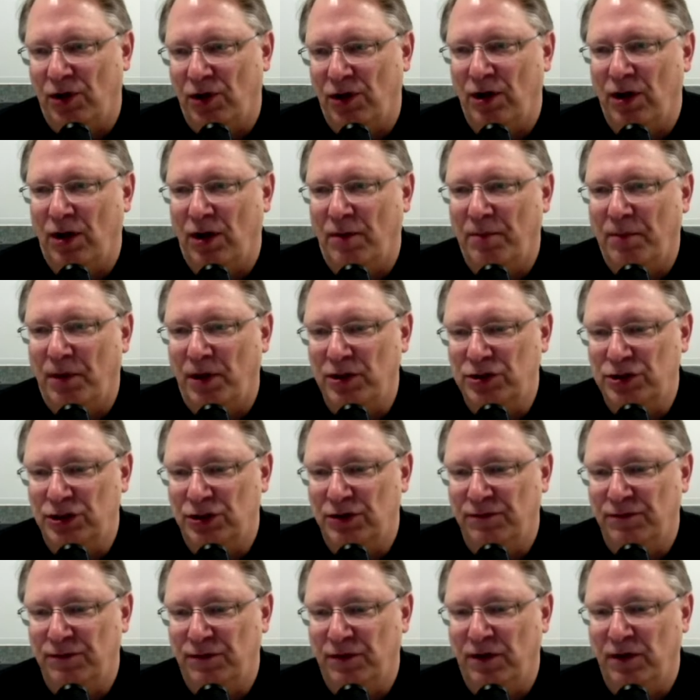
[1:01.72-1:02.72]
on a
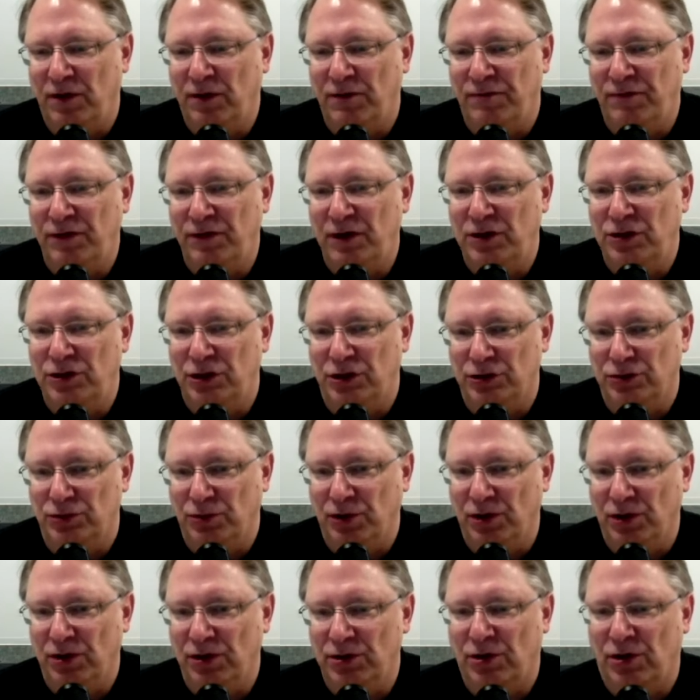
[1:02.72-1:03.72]
bunch of uh, the features.
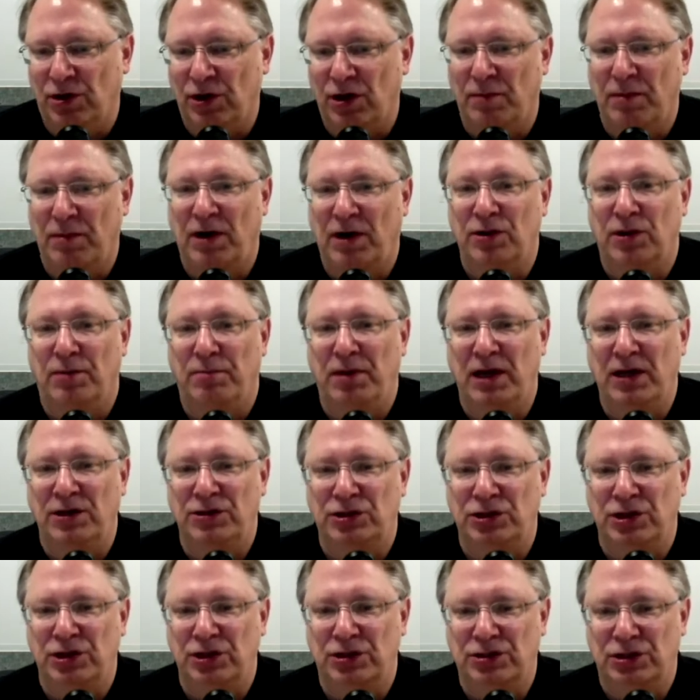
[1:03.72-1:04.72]
We're going to talk about the
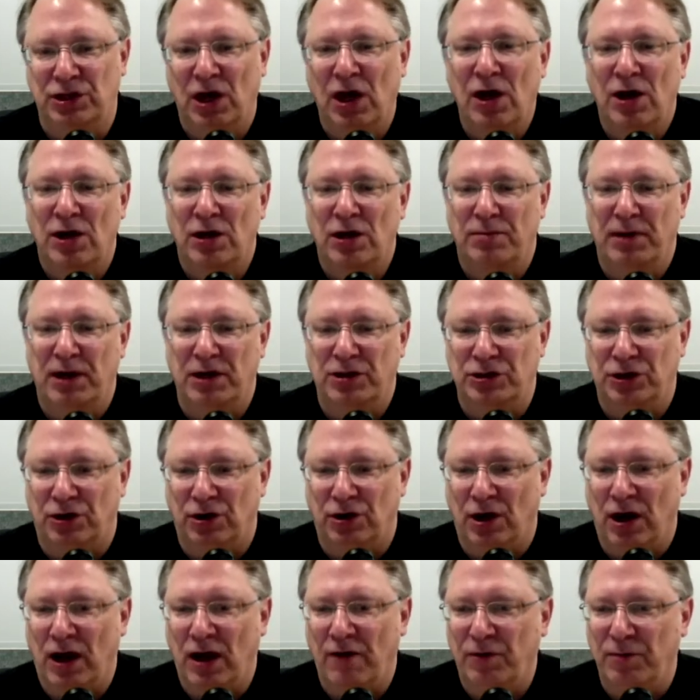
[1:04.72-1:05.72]
basics, make
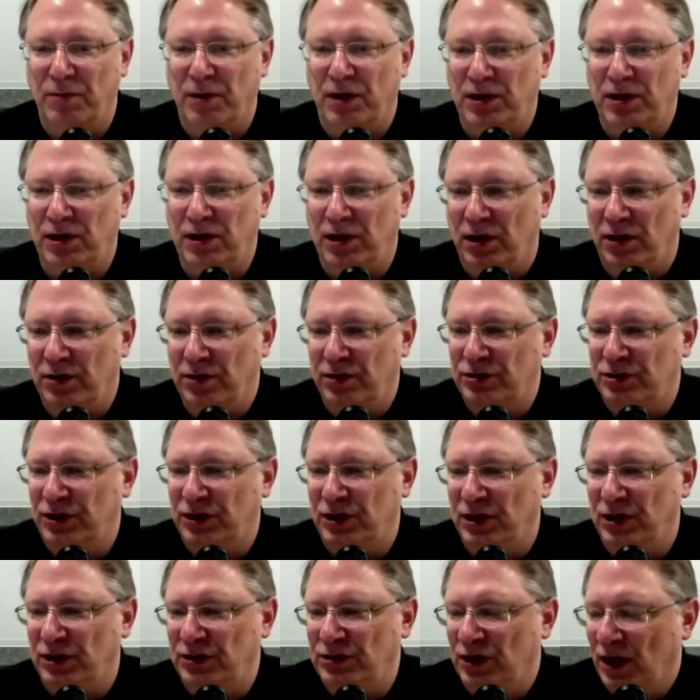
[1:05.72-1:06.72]
sure everybody
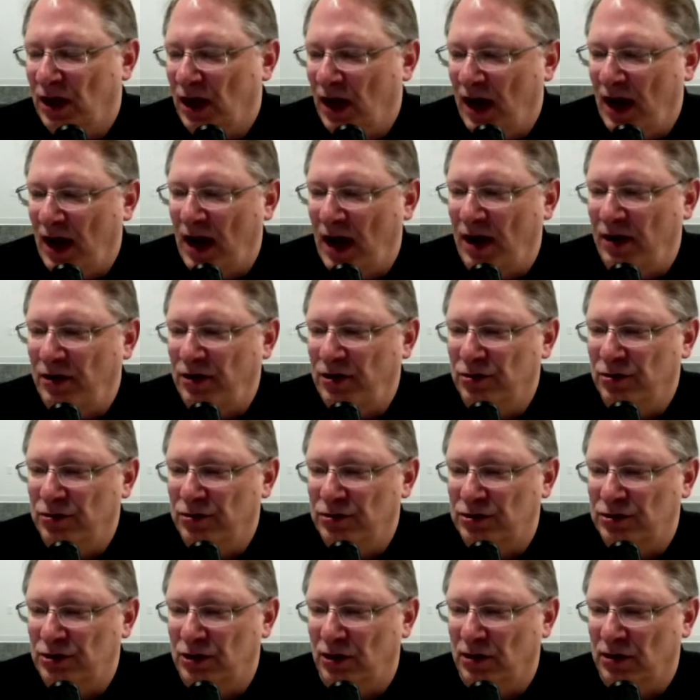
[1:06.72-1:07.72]
understands how to
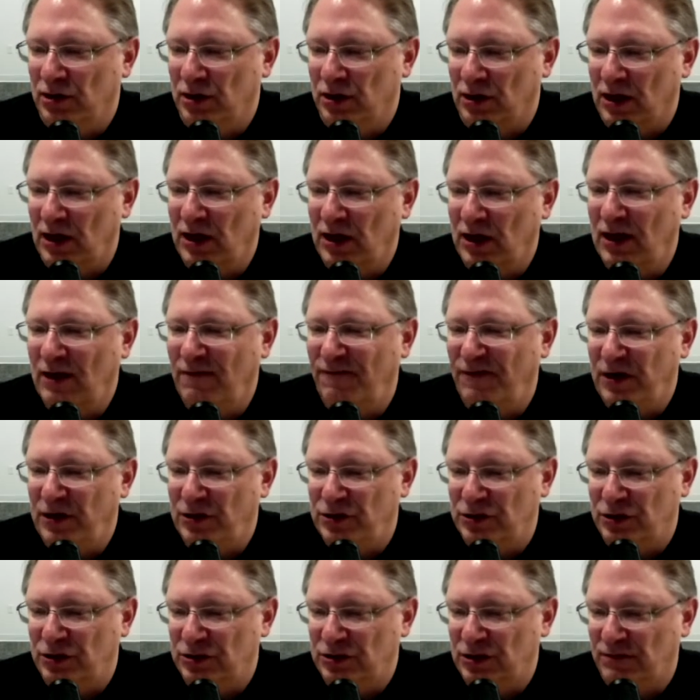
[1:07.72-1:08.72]
use the, the key
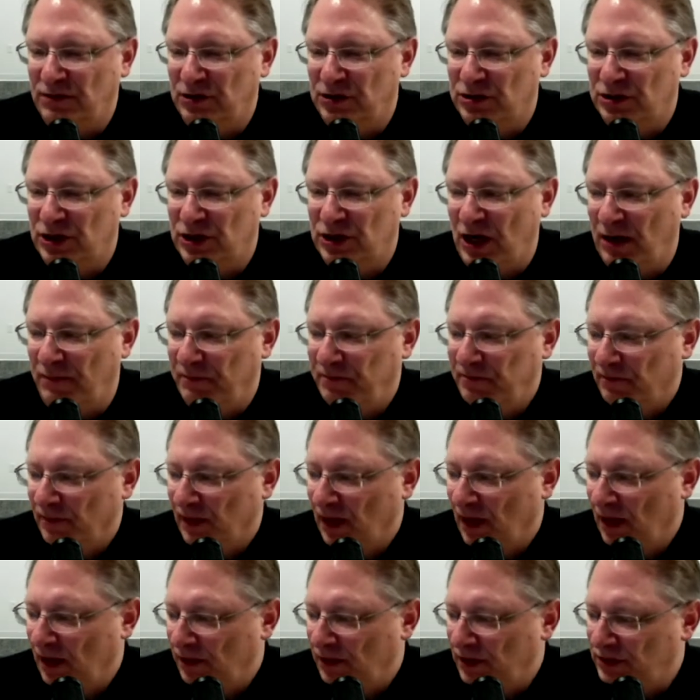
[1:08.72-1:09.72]
features of the site.
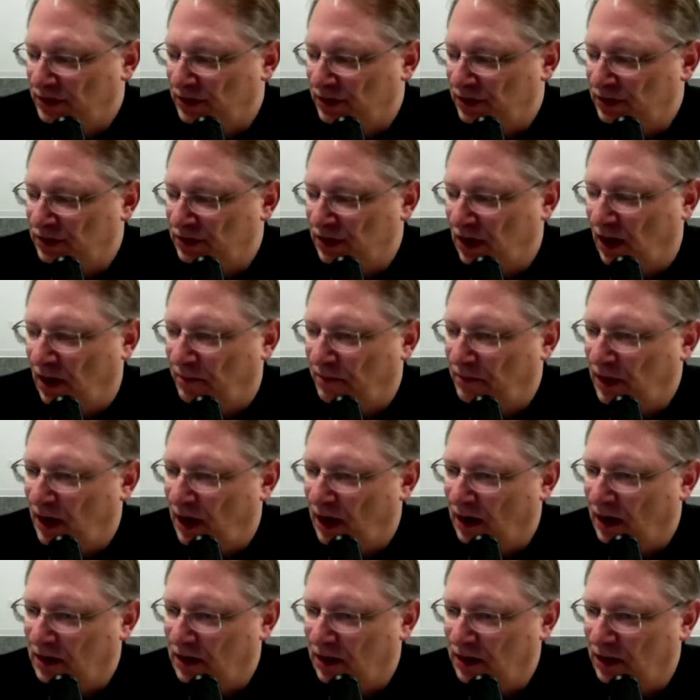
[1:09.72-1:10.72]
This is, I'm
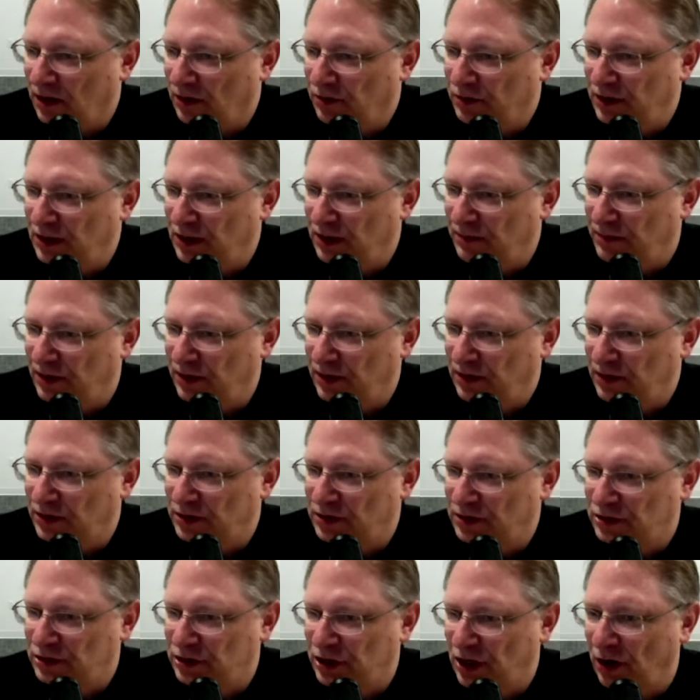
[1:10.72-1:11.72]
not going to go deep in
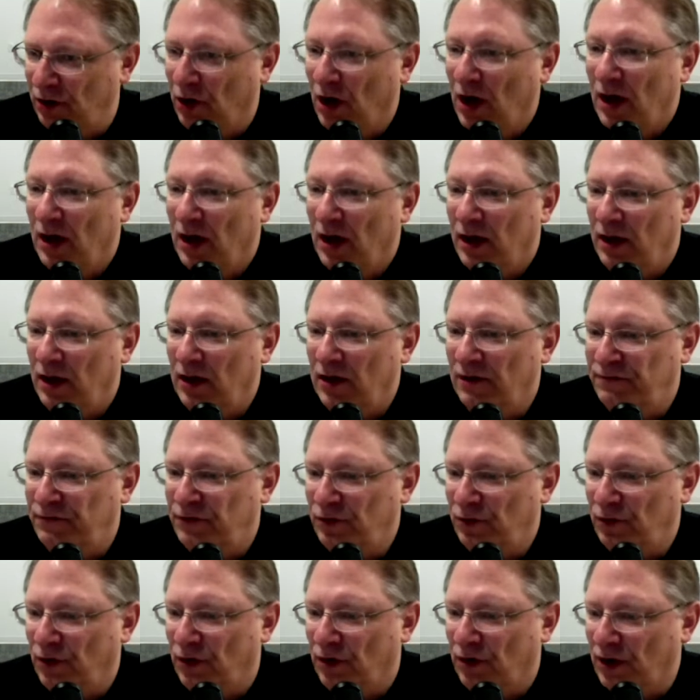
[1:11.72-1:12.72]
this show.
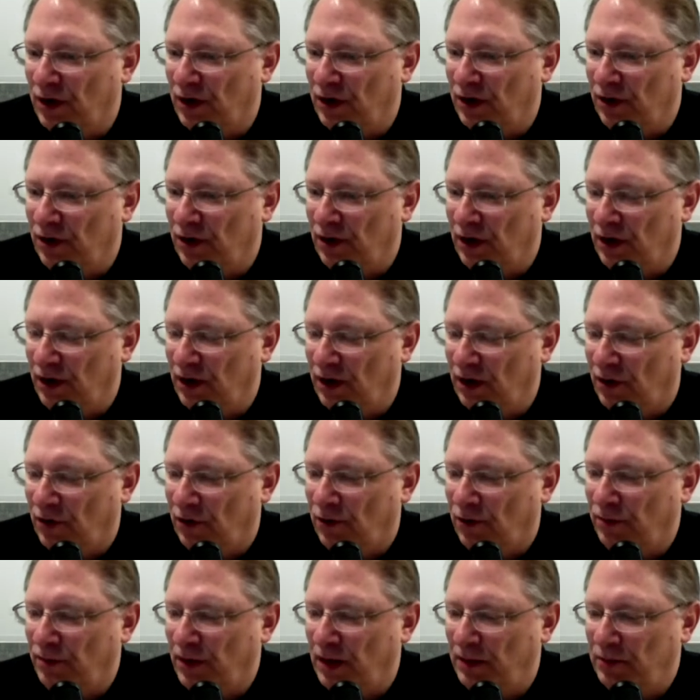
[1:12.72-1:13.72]
If you are an uh,
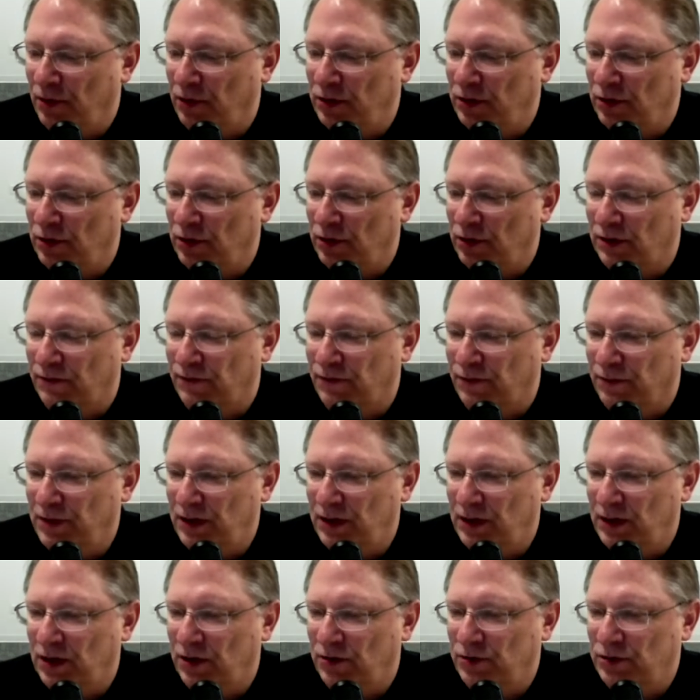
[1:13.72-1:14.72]
old member and you're looking for
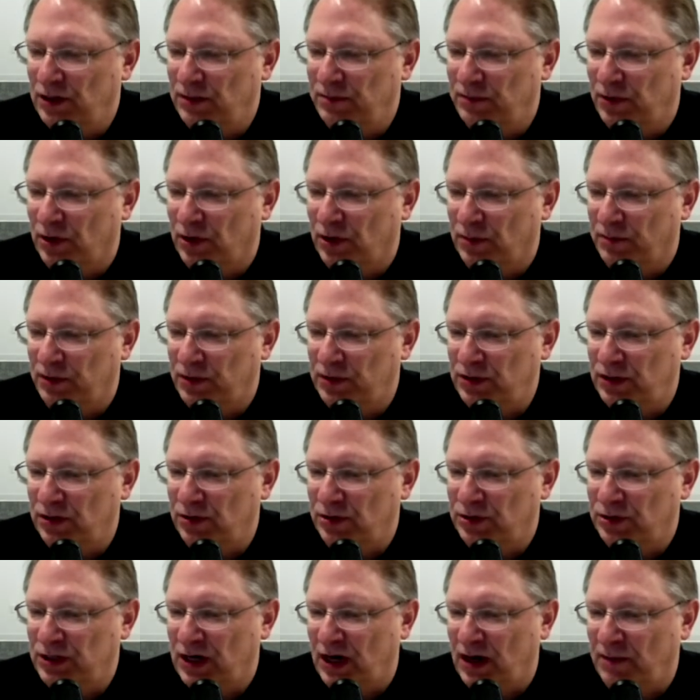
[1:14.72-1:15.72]
me to go deep on a
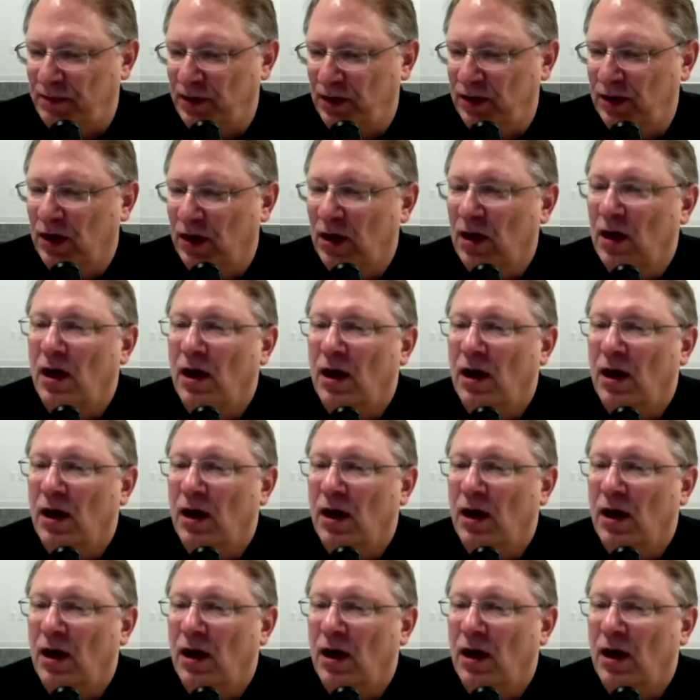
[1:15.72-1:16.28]
particular topic,